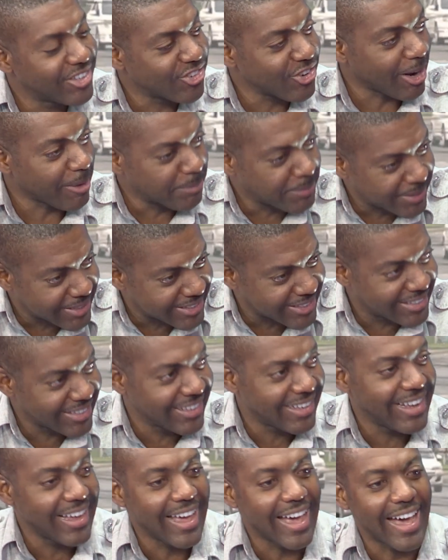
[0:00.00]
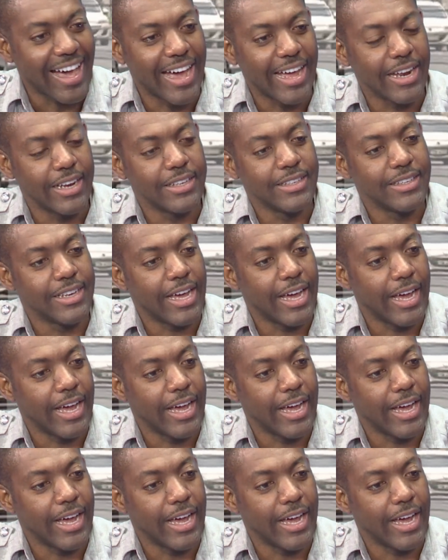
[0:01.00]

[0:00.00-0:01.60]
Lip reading: traps and